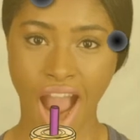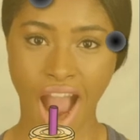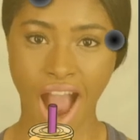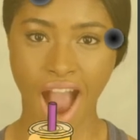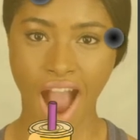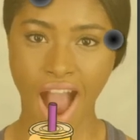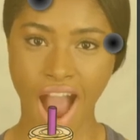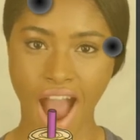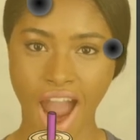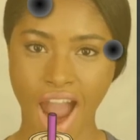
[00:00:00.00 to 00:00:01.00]
So go
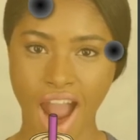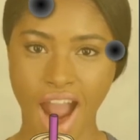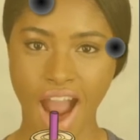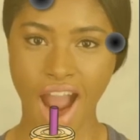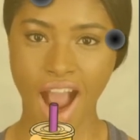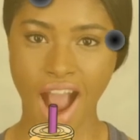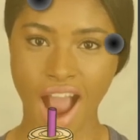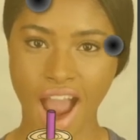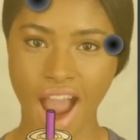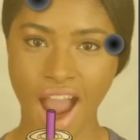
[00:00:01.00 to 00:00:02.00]
over to your objects
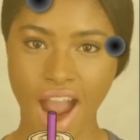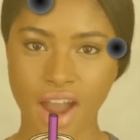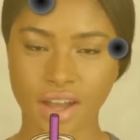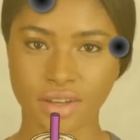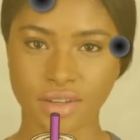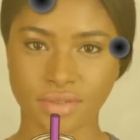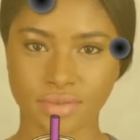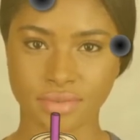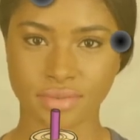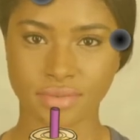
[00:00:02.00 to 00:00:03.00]
panel, click on add
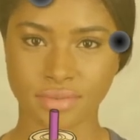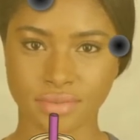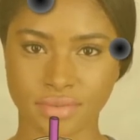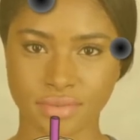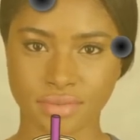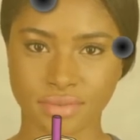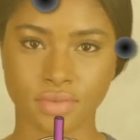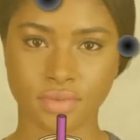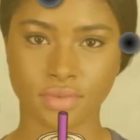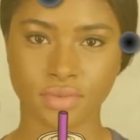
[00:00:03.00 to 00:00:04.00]
new to your
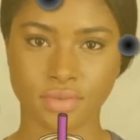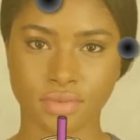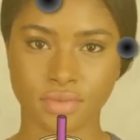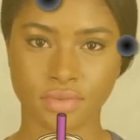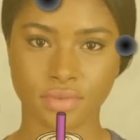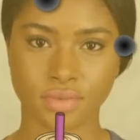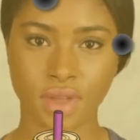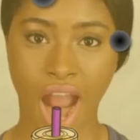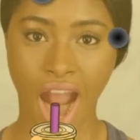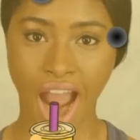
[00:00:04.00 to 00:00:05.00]
helper scripts,
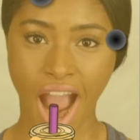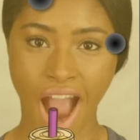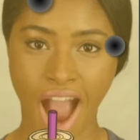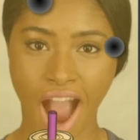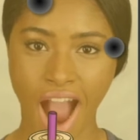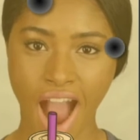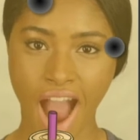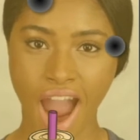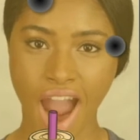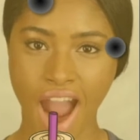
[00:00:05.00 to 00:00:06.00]
and you can click
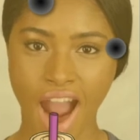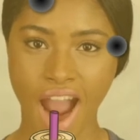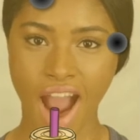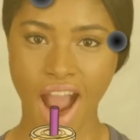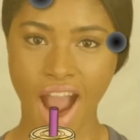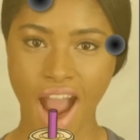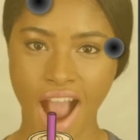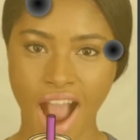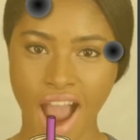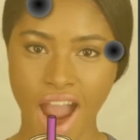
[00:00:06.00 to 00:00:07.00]
on behavior.
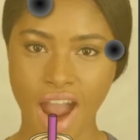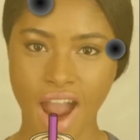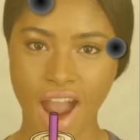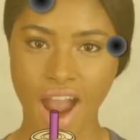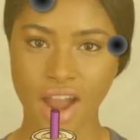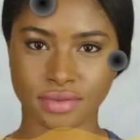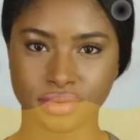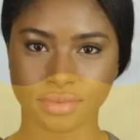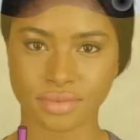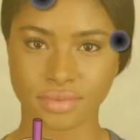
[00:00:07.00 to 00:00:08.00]
So you
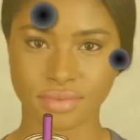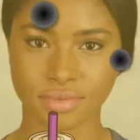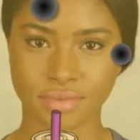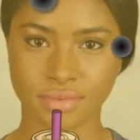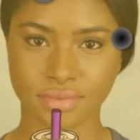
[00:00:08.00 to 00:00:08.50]
see it here.